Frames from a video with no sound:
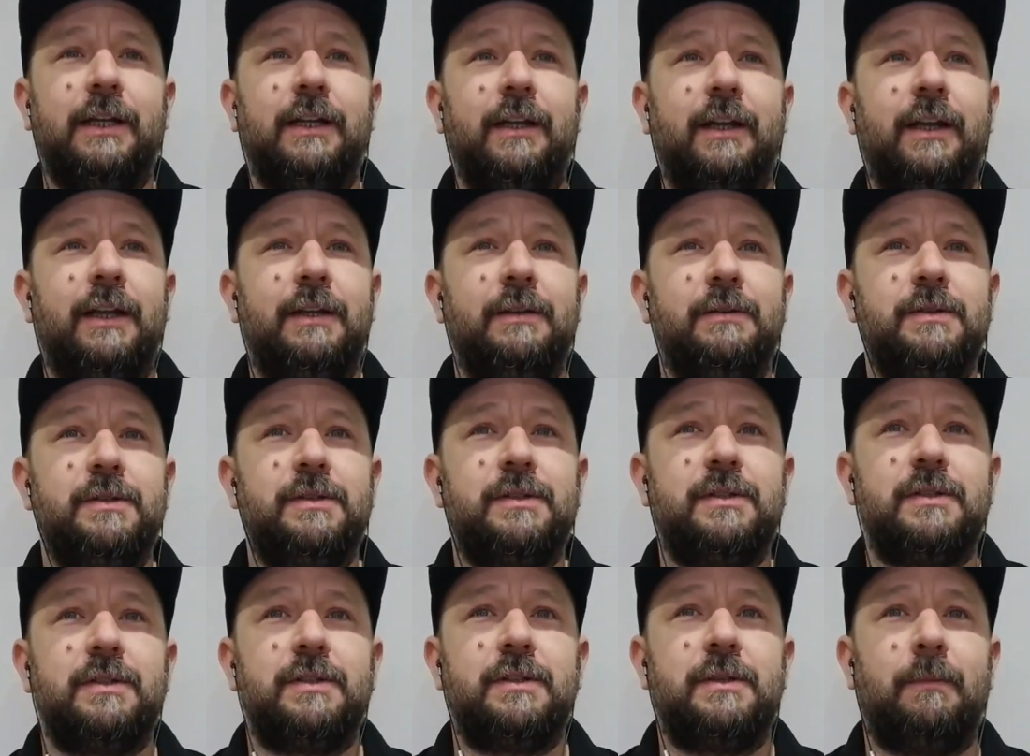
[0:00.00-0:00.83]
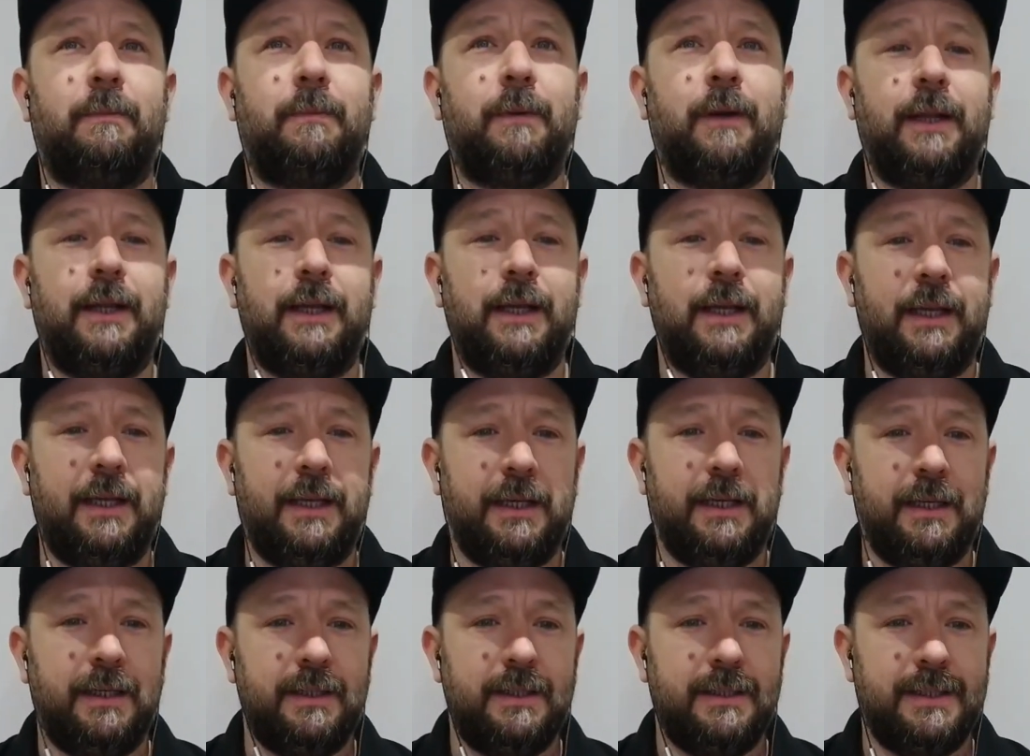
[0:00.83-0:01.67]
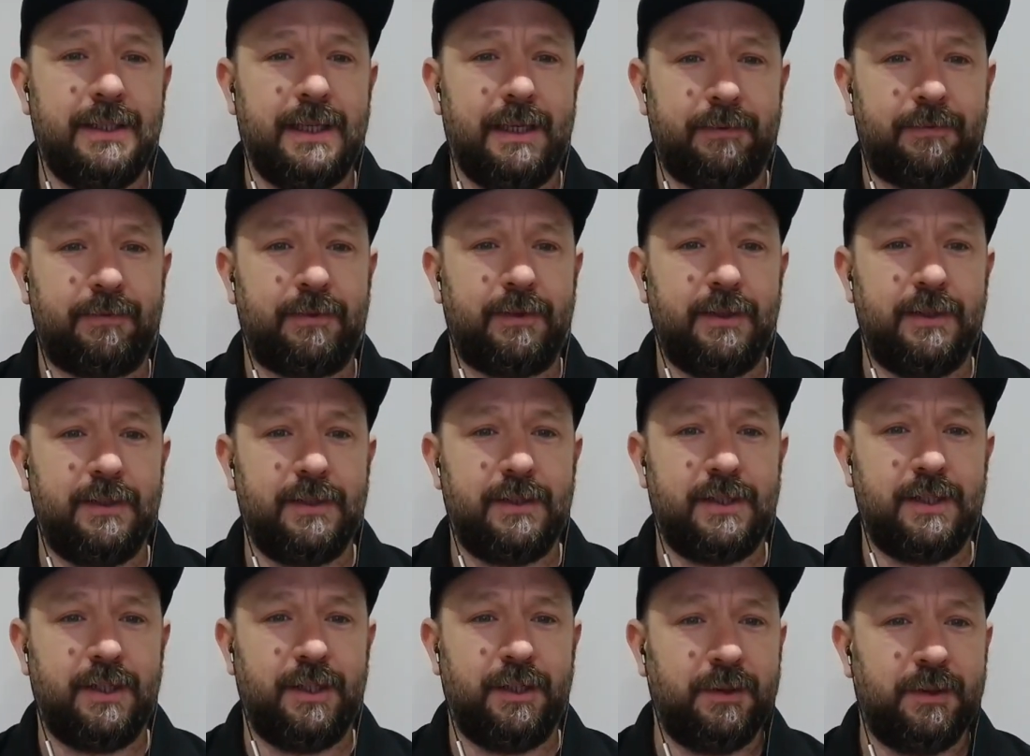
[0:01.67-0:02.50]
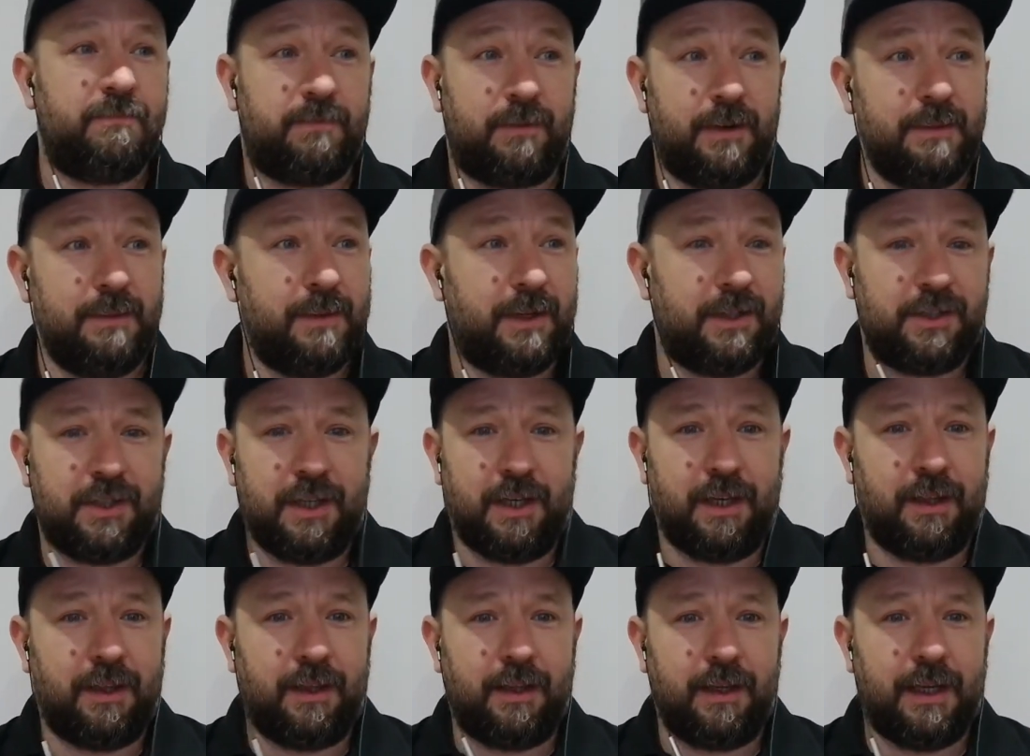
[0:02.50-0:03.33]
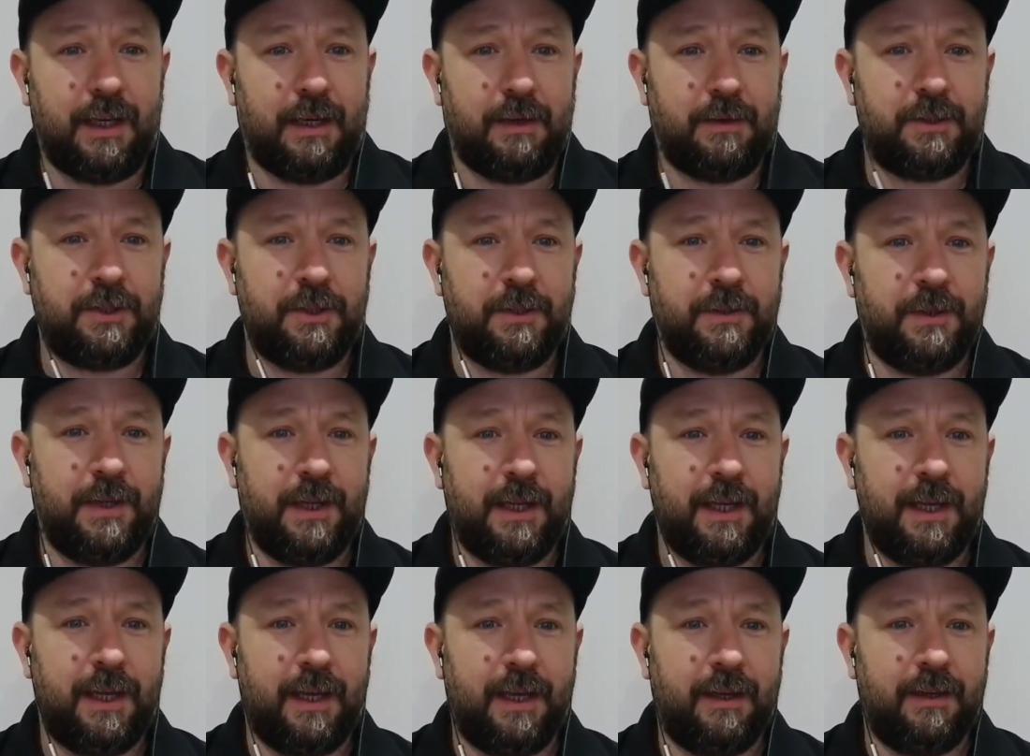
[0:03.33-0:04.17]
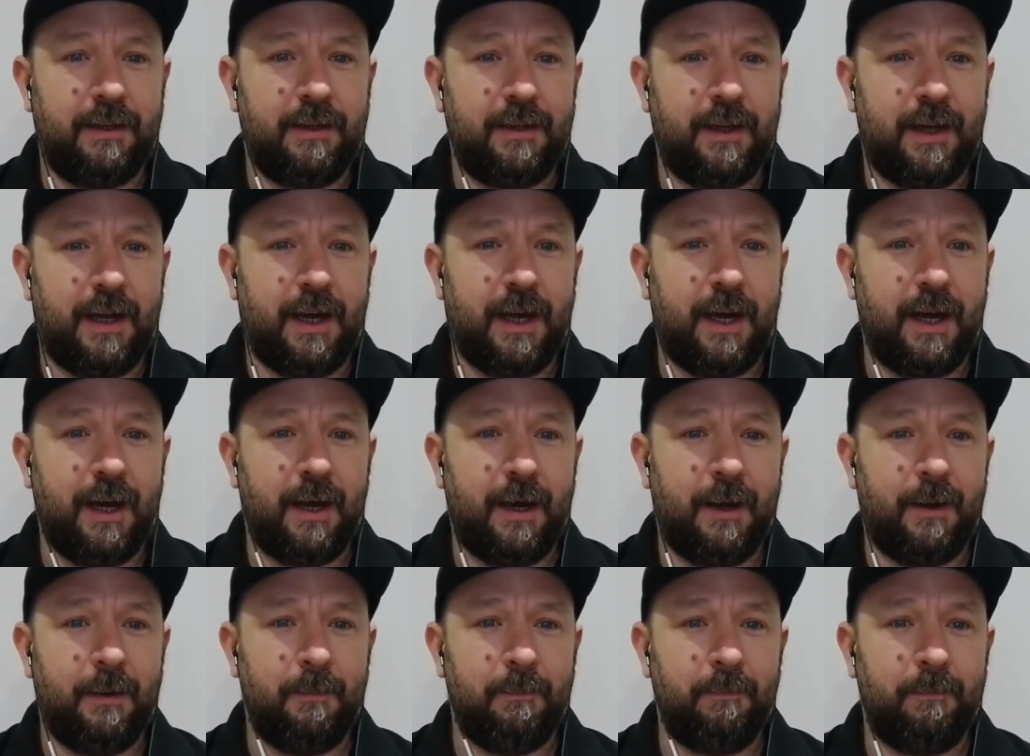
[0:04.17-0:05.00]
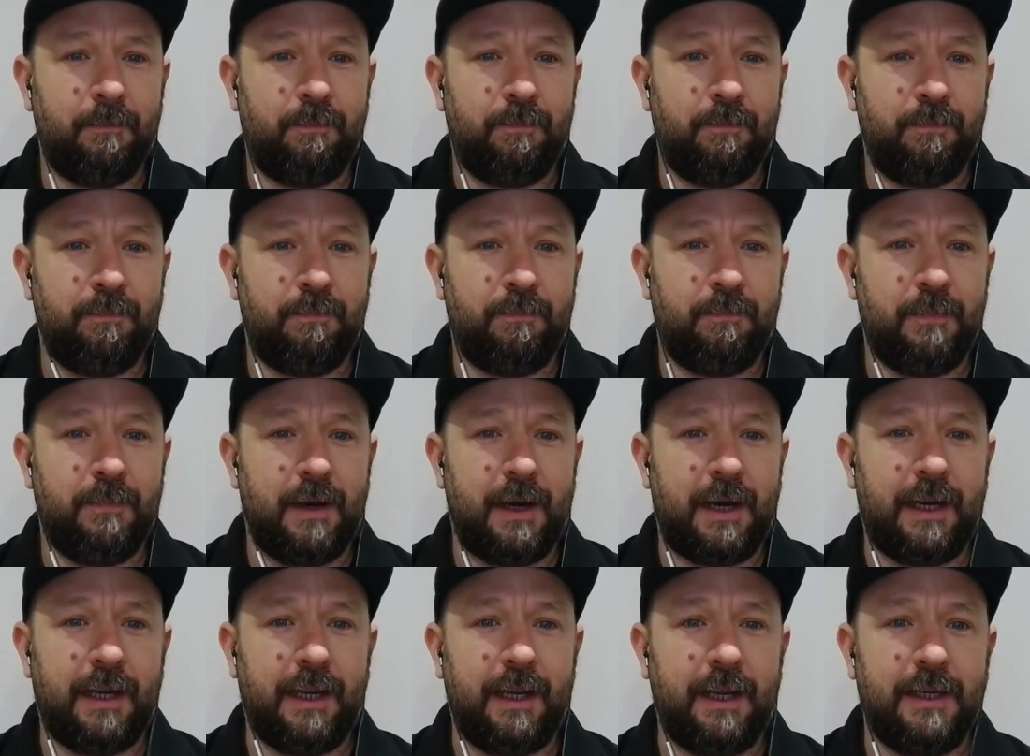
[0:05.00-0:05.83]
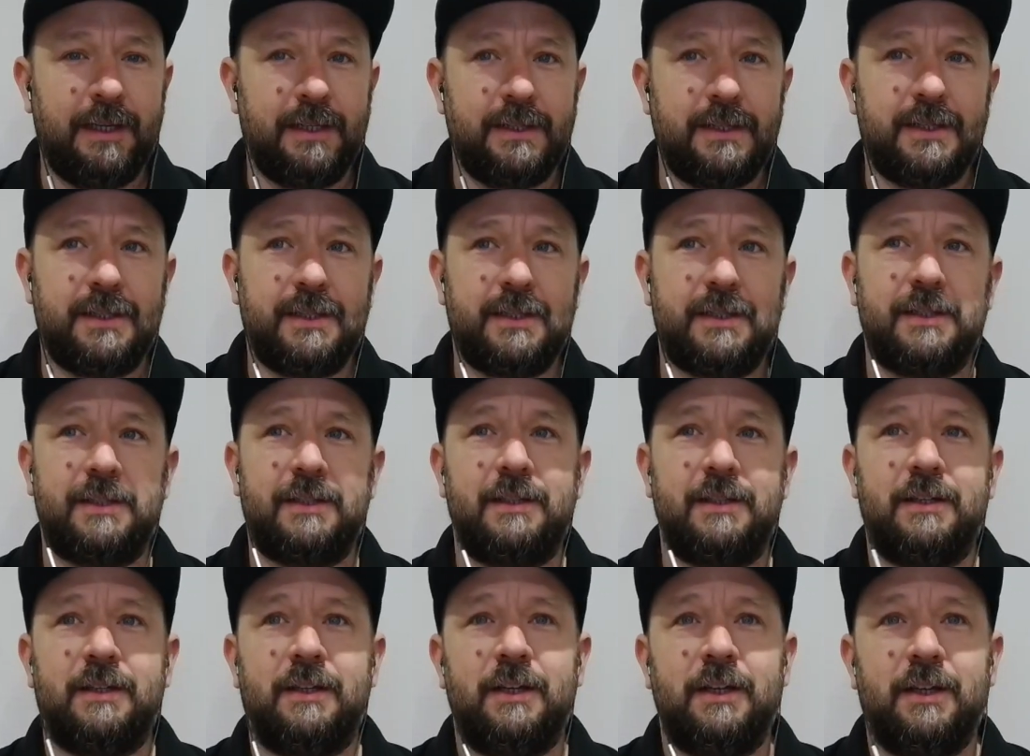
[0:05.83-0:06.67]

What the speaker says: Like it was completely different to pretty much anything else you'd hear. And it's